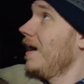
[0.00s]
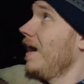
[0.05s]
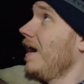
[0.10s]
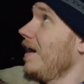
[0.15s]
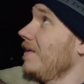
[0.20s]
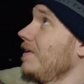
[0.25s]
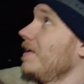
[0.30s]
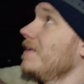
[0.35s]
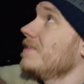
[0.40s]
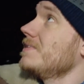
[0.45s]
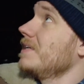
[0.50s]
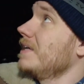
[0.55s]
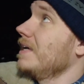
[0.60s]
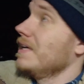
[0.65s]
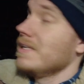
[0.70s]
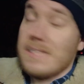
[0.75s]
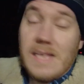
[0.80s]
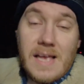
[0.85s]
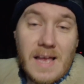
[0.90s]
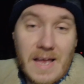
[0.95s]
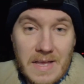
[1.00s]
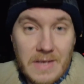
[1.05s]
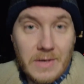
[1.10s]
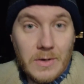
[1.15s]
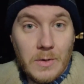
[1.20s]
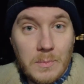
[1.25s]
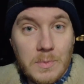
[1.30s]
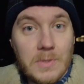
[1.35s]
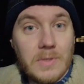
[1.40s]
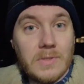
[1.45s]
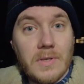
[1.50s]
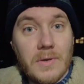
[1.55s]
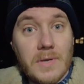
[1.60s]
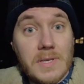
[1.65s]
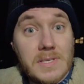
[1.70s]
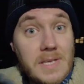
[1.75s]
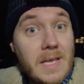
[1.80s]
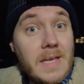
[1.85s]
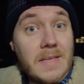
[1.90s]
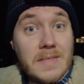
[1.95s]
And then as it gets high up, you'll
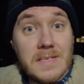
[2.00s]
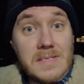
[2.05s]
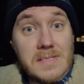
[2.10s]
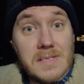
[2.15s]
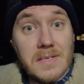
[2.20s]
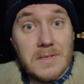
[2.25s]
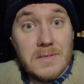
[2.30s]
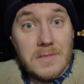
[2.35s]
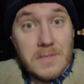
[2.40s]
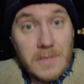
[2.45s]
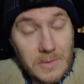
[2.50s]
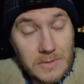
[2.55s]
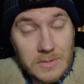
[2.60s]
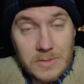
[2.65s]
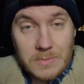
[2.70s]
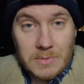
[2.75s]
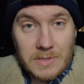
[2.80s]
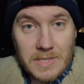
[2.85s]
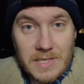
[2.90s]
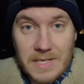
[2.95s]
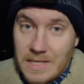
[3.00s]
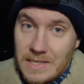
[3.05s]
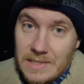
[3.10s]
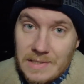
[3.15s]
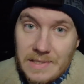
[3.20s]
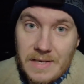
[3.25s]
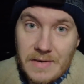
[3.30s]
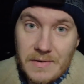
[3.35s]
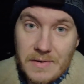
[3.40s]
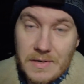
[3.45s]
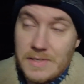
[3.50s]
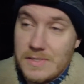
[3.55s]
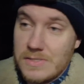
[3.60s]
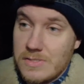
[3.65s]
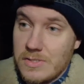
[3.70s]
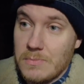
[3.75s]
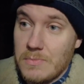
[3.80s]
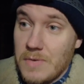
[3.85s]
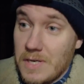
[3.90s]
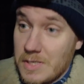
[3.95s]
notice, hey, these are notably clearer
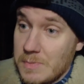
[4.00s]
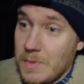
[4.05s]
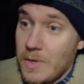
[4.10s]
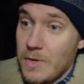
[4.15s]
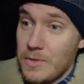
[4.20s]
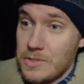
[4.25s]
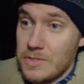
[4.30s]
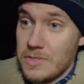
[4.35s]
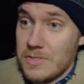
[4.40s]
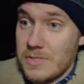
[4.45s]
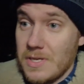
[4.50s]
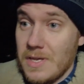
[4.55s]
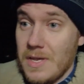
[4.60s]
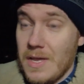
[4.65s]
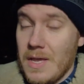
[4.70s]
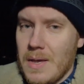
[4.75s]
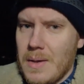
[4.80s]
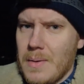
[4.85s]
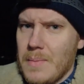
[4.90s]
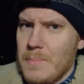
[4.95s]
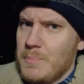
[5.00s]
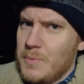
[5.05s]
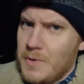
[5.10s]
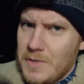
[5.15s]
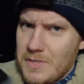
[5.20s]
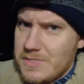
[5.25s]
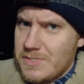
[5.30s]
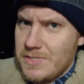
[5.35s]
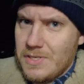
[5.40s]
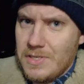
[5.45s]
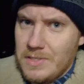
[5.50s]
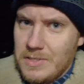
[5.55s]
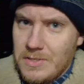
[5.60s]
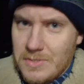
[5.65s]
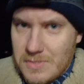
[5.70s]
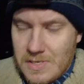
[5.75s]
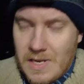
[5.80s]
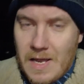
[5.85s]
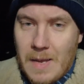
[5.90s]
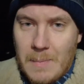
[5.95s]
sub-exposures, but it certainly
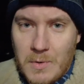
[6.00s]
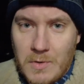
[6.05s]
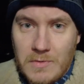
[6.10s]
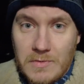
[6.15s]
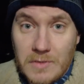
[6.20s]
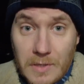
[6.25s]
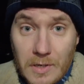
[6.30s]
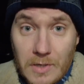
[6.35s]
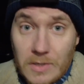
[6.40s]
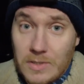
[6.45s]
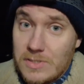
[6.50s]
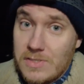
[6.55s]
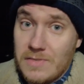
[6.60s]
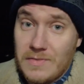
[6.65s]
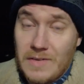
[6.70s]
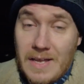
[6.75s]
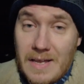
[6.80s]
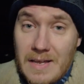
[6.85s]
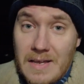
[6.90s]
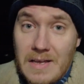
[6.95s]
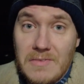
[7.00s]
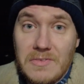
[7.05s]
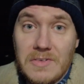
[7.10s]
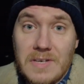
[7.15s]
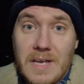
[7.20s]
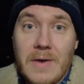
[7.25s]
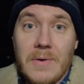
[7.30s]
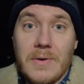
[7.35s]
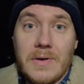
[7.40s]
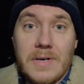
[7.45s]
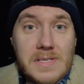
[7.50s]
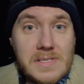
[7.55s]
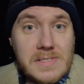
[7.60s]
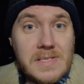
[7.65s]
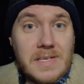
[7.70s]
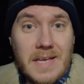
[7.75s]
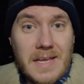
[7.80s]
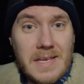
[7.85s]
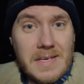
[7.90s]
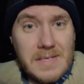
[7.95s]
doesn't happen over the course of a half an hour. It's,
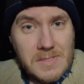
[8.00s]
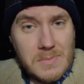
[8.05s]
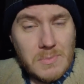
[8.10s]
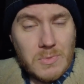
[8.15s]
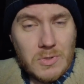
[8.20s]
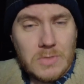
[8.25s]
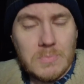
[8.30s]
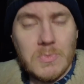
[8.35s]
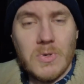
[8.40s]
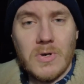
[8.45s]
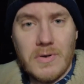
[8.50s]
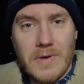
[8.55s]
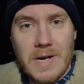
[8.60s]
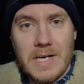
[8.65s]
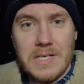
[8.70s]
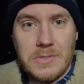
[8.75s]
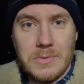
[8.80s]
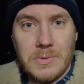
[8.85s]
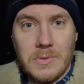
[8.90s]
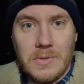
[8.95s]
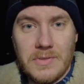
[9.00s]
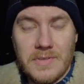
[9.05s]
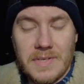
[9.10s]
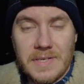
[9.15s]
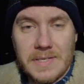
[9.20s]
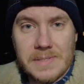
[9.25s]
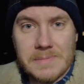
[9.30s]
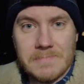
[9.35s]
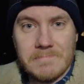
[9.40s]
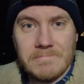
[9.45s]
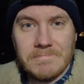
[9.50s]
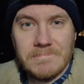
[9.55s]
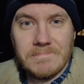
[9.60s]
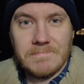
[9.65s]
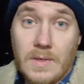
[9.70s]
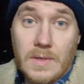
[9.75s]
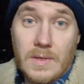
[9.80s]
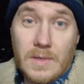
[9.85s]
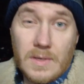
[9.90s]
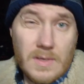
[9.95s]
again, it's a much more gradual thing.
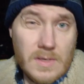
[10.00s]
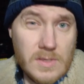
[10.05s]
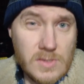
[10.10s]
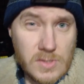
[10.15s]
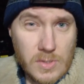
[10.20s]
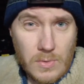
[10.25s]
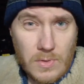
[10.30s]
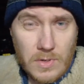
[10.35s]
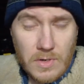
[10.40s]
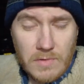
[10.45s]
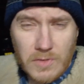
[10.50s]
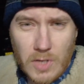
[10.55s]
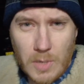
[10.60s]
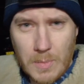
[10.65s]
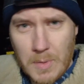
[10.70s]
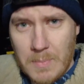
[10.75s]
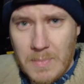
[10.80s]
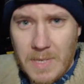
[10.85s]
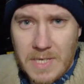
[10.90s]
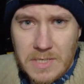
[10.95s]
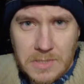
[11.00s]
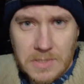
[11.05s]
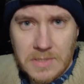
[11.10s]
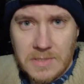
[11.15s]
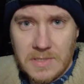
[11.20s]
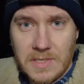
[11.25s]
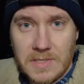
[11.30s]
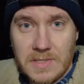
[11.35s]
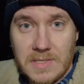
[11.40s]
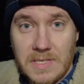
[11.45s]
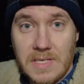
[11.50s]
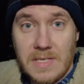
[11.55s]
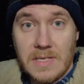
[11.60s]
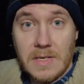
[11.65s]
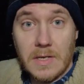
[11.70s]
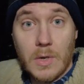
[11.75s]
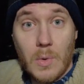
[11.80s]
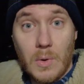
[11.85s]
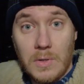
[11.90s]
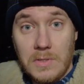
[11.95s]
So another comment mentioned that
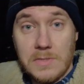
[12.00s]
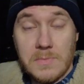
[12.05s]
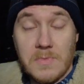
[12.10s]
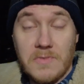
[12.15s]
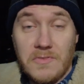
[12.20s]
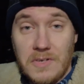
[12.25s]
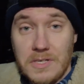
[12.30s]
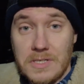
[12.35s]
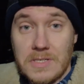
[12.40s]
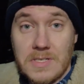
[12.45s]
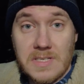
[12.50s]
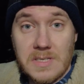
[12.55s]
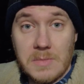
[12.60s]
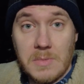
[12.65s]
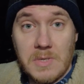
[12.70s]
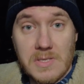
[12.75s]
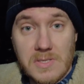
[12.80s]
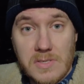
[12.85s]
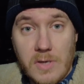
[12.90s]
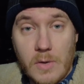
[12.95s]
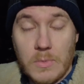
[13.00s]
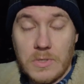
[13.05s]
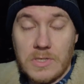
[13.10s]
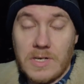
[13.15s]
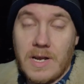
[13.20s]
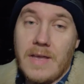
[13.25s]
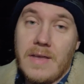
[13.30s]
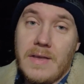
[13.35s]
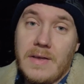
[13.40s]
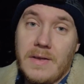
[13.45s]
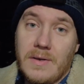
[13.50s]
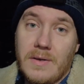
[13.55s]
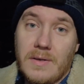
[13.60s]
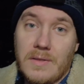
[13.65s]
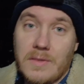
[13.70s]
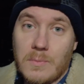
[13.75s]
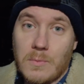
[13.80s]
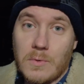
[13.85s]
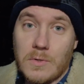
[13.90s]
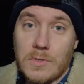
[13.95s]
the quantum efficiency being so much higher
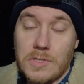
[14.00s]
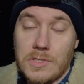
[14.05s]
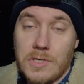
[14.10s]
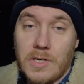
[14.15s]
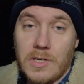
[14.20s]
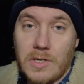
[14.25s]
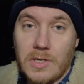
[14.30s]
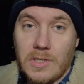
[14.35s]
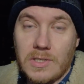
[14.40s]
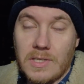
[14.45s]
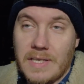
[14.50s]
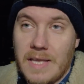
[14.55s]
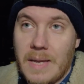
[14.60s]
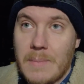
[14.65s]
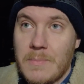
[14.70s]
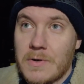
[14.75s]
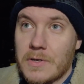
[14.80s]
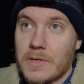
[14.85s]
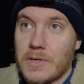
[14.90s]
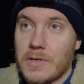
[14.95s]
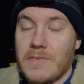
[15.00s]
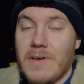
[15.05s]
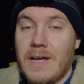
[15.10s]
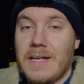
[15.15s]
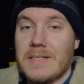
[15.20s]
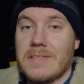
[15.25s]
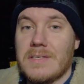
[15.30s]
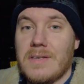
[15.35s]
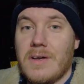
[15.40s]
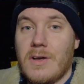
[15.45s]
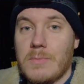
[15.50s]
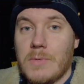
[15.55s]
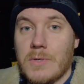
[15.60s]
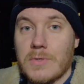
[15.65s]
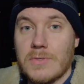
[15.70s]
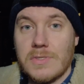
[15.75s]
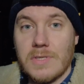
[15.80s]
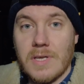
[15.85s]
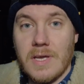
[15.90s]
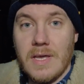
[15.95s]
on the one-shot colour camera could have acted
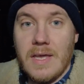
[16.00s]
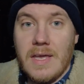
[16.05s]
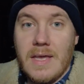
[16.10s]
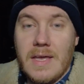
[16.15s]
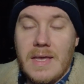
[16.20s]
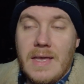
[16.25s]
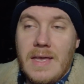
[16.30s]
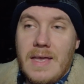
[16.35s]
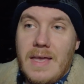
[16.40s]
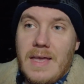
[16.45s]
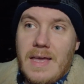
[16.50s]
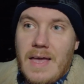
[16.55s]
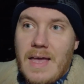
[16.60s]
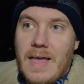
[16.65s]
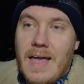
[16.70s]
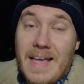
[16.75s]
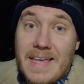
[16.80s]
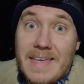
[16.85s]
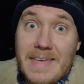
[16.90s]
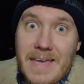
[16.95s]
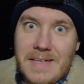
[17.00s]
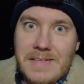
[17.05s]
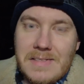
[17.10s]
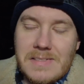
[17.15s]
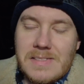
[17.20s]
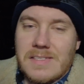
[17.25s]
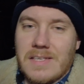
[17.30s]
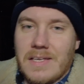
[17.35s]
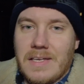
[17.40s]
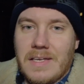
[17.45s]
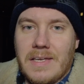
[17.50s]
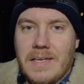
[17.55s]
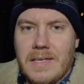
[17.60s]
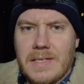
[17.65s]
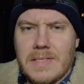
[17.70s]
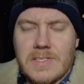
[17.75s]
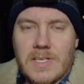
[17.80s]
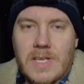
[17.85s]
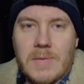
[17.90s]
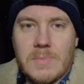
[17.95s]
almost against it
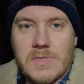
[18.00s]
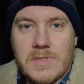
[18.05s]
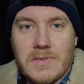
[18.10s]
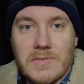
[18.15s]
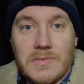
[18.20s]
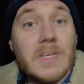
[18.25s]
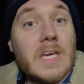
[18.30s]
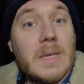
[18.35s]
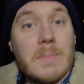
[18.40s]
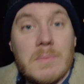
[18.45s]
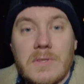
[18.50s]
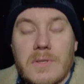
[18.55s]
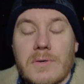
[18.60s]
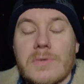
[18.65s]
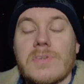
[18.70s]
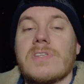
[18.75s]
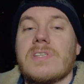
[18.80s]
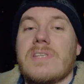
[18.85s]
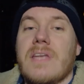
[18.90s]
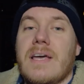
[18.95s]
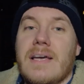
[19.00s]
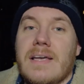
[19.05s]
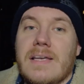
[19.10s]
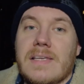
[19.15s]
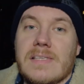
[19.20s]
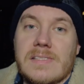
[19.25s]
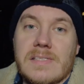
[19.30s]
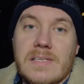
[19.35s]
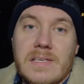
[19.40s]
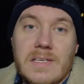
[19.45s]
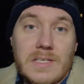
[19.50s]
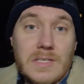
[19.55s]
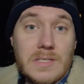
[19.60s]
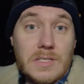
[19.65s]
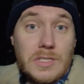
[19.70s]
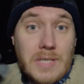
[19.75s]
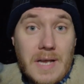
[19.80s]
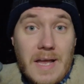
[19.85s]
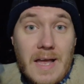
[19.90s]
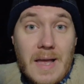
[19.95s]
in terms of keeping those stars
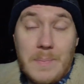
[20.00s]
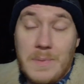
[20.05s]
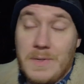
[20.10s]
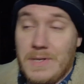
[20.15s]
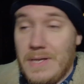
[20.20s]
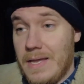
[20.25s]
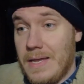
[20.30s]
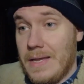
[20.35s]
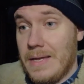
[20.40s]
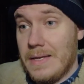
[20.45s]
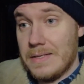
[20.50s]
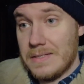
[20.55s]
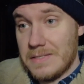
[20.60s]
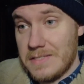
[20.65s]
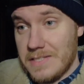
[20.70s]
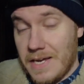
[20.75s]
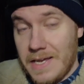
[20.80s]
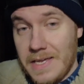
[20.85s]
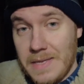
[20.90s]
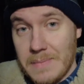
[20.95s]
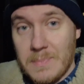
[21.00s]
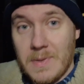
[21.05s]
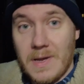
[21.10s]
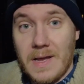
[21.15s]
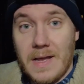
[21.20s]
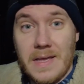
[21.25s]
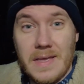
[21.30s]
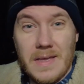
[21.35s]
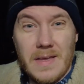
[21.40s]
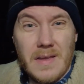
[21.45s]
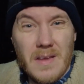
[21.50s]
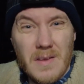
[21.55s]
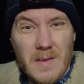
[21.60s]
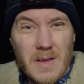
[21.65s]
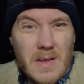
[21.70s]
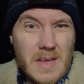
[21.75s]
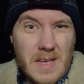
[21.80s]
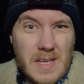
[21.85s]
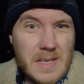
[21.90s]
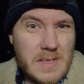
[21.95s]
sharp and tight by,
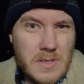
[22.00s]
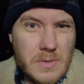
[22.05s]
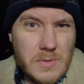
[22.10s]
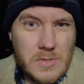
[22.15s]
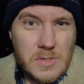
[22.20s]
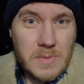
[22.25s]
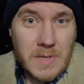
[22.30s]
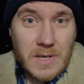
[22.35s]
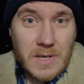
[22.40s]
it used to